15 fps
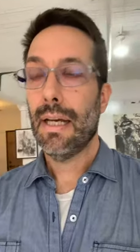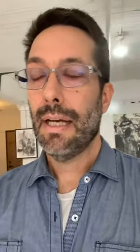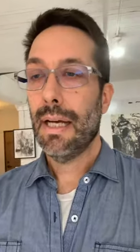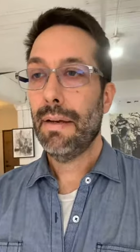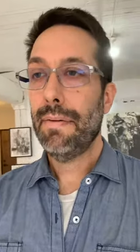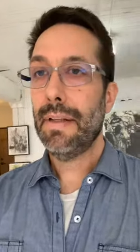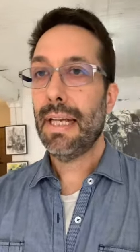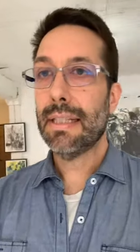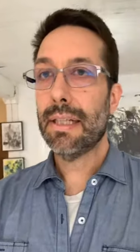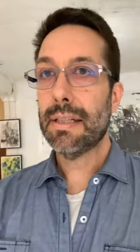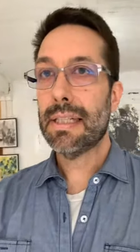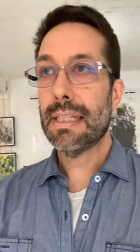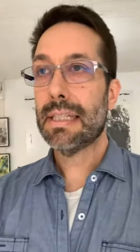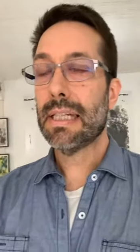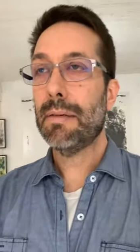I feel like there's
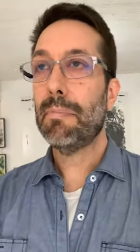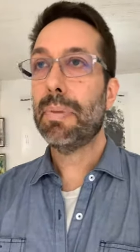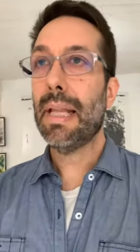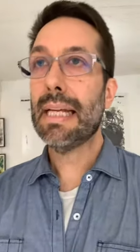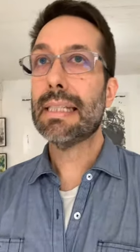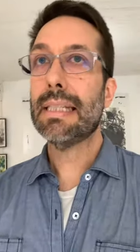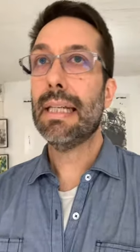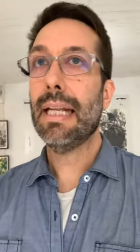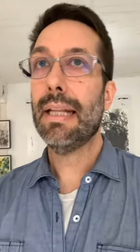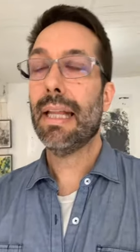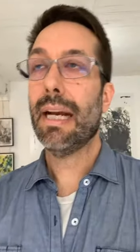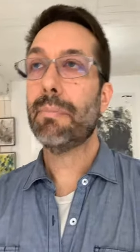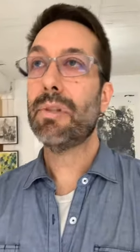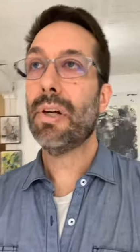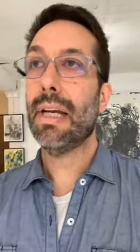this complexity that
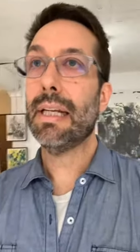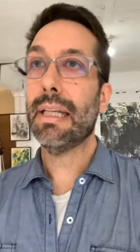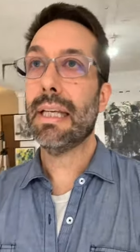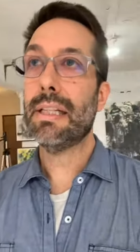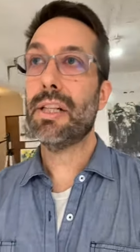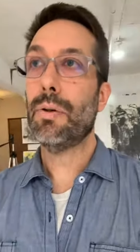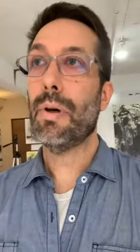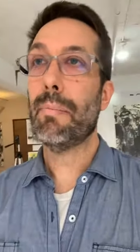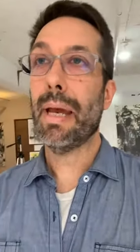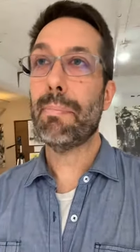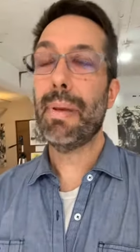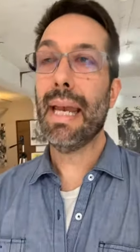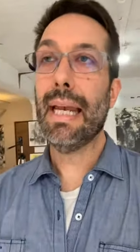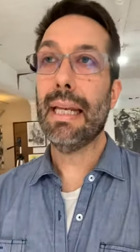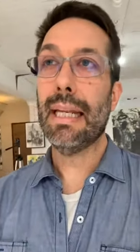I'm trying to get to in my
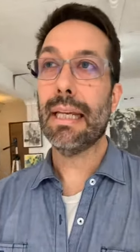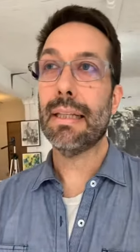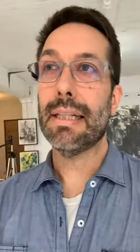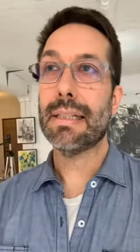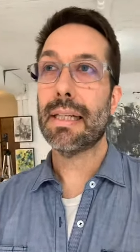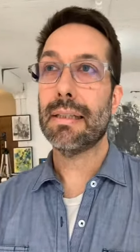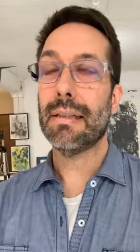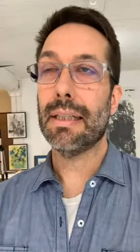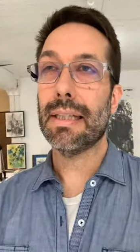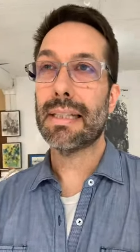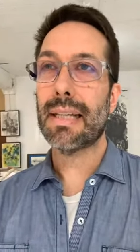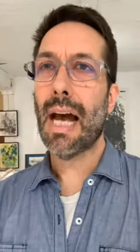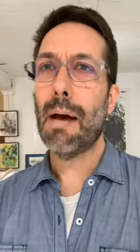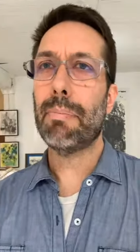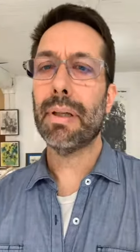painting, in this
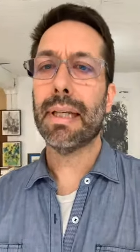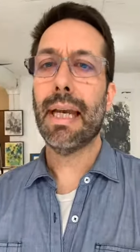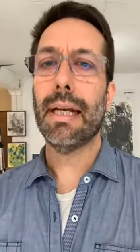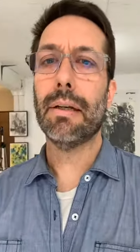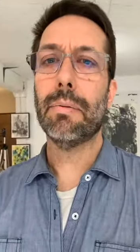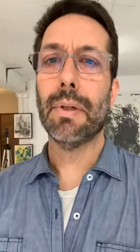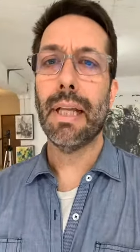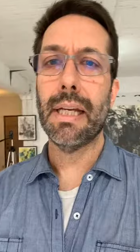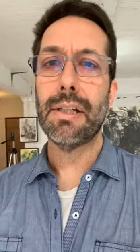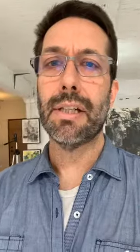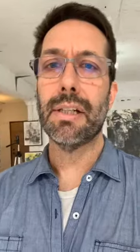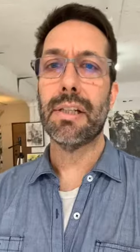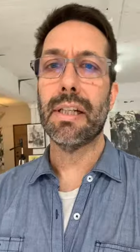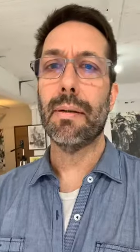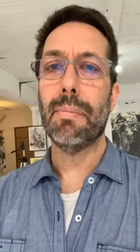complicated
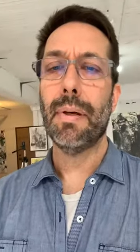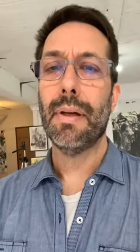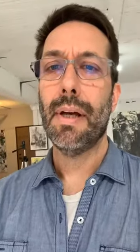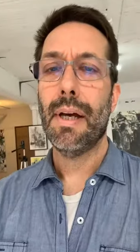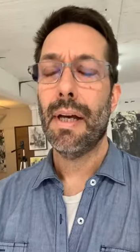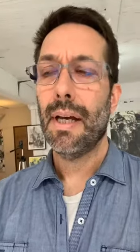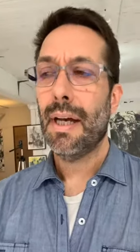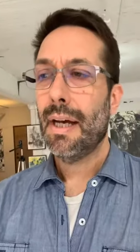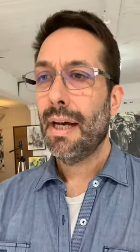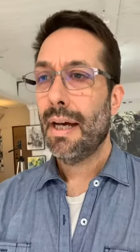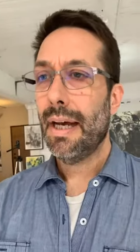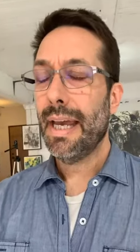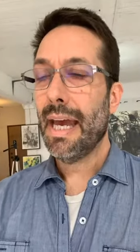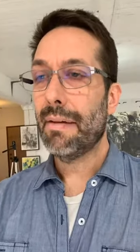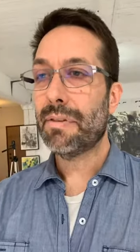relationship
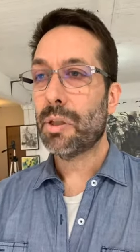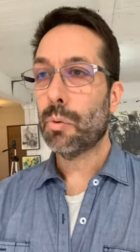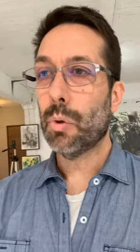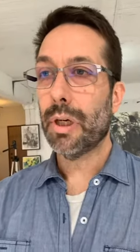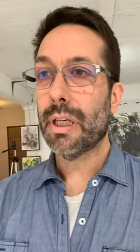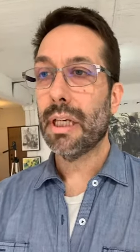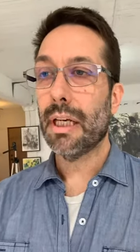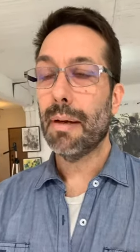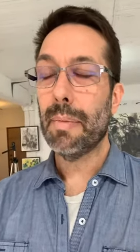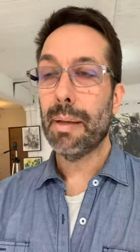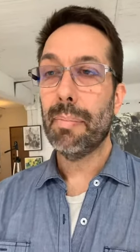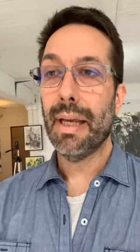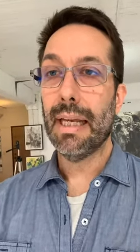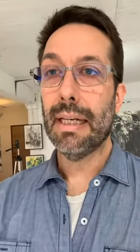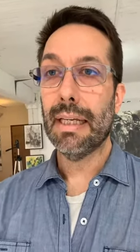I have to working on my
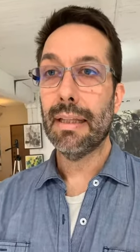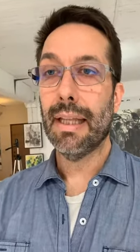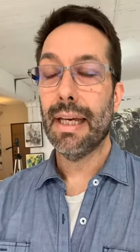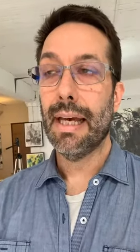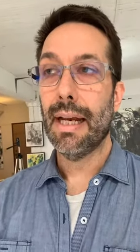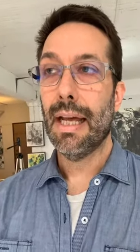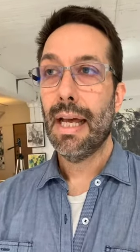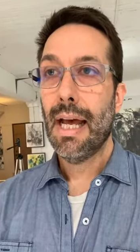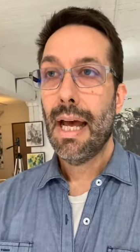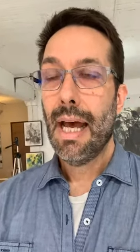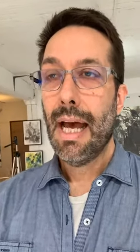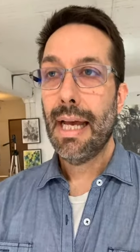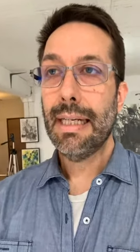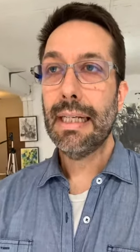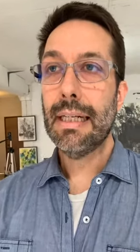painting, that
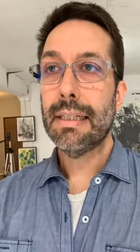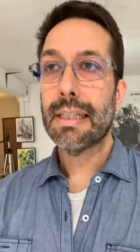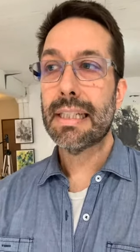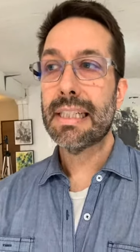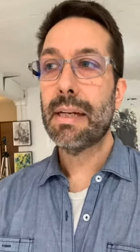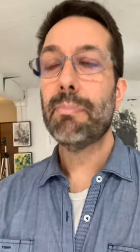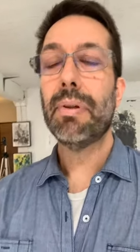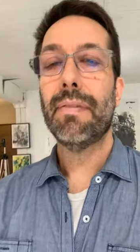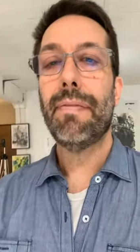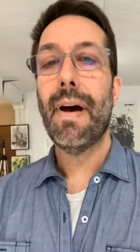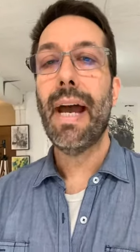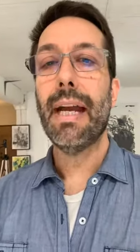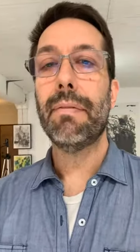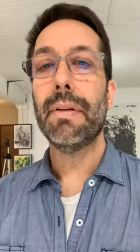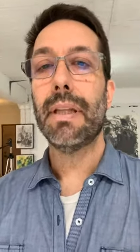I needed to
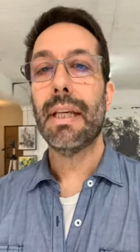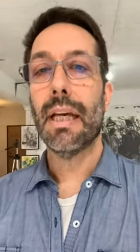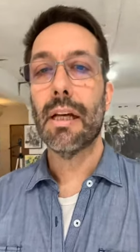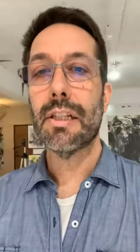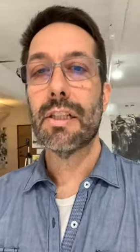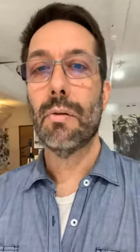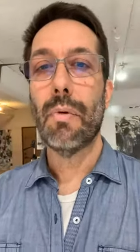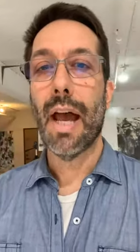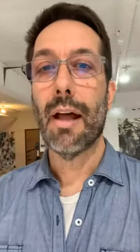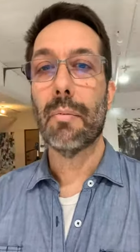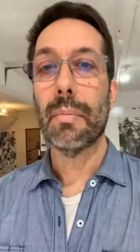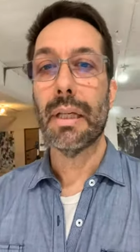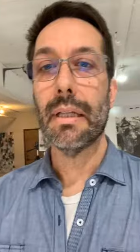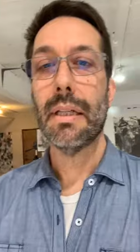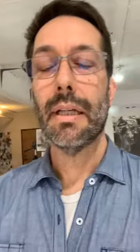simplify everything else around
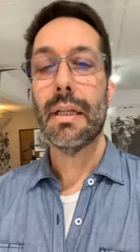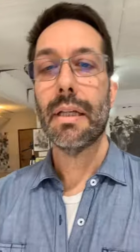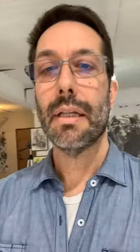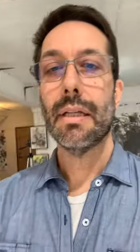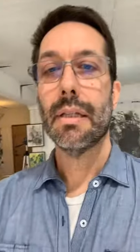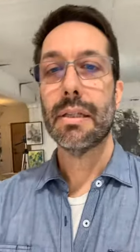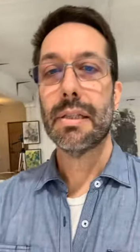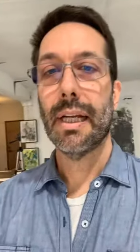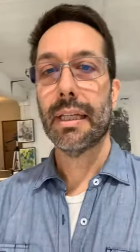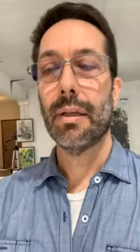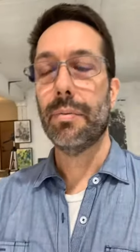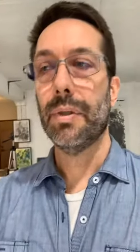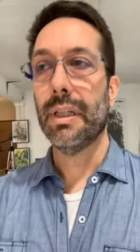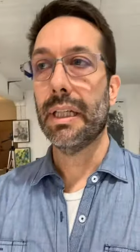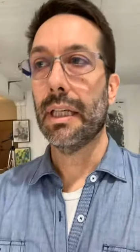me so I could
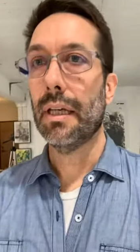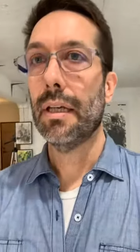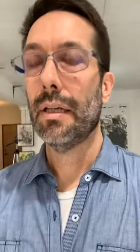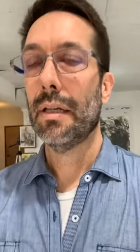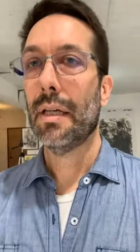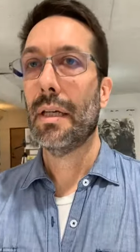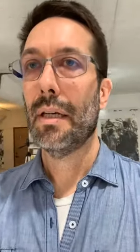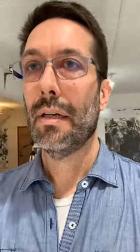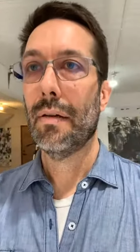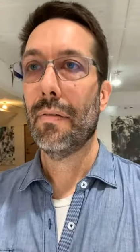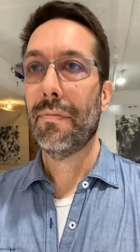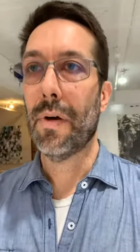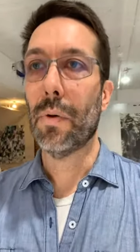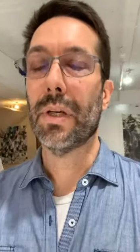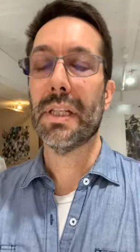really
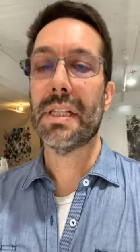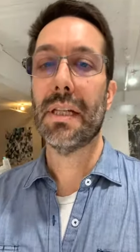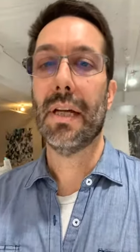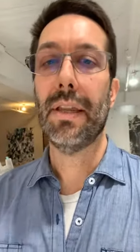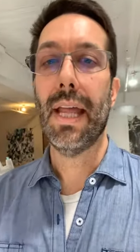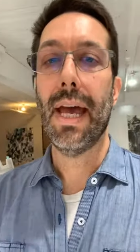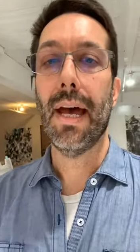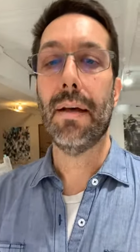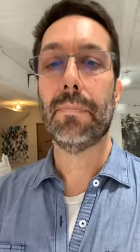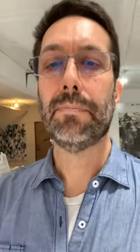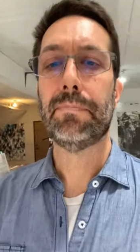focus on that.